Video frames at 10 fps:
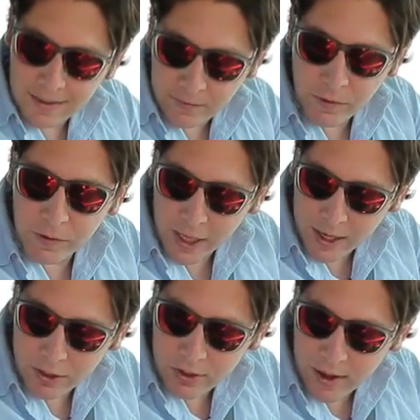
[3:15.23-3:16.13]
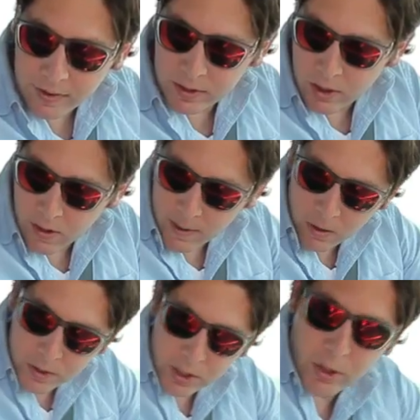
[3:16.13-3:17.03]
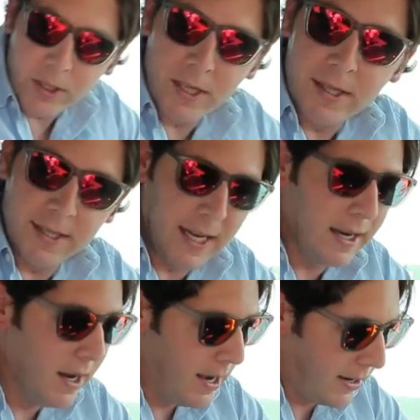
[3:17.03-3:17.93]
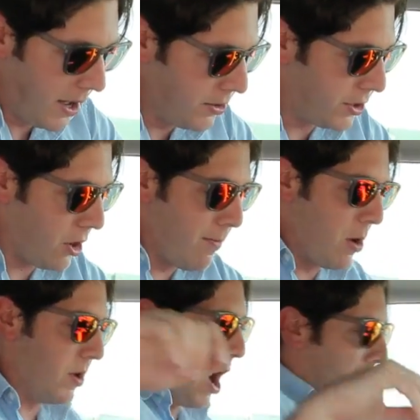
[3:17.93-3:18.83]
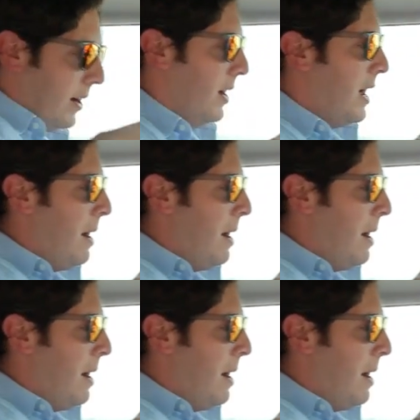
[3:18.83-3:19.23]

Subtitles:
if you forget you're driving the turbo, just look to the seat. Another turbo nod.